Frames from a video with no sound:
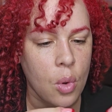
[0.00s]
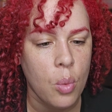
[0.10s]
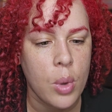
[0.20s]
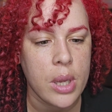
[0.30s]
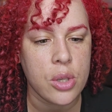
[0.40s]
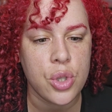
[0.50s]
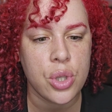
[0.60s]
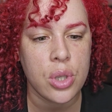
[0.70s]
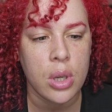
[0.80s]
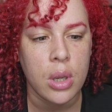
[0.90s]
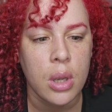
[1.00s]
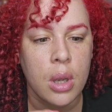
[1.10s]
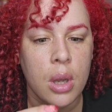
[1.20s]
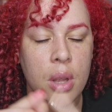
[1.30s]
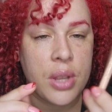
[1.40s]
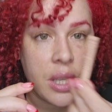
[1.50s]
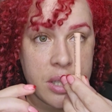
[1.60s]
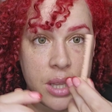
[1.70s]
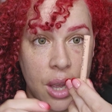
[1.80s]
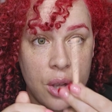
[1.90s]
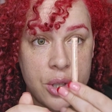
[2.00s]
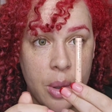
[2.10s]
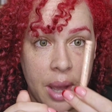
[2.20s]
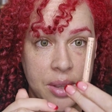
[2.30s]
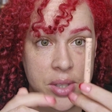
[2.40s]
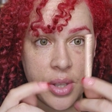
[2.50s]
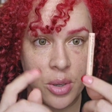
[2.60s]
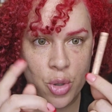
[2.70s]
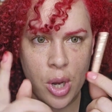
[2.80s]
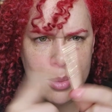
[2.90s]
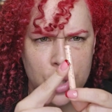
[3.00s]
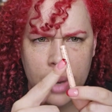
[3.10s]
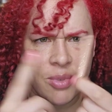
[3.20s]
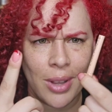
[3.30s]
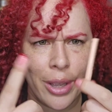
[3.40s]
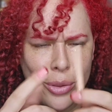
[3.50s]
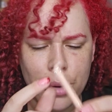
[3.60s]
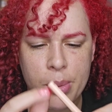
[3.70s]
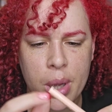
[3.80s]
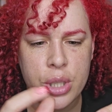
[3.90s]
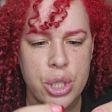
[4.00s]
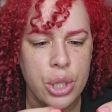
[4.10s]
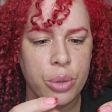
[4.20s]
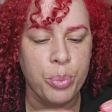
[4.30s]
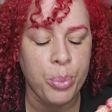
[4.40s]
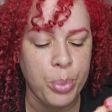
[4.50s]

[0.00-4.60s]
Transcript: which they also had this in their drop shop for like $3 too,